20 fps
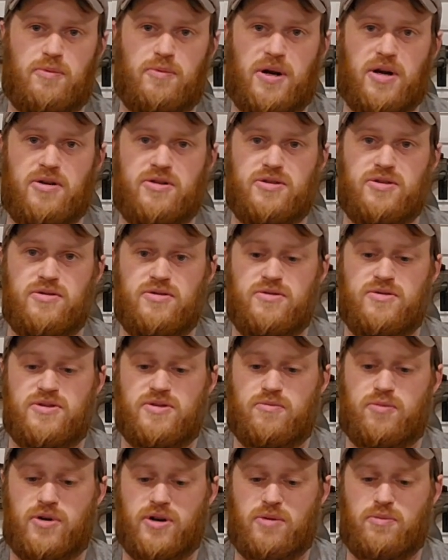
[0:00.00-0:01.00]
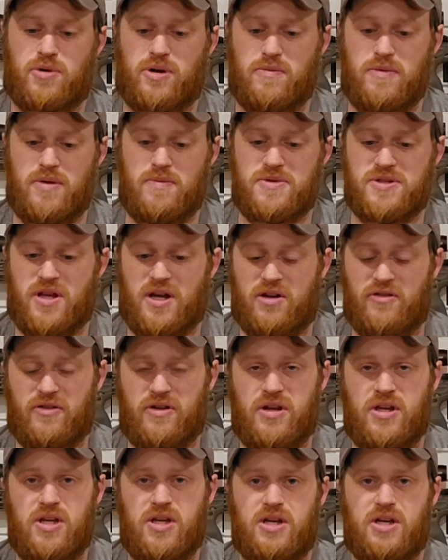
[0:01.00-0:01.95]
compare to some pretty premium stuff,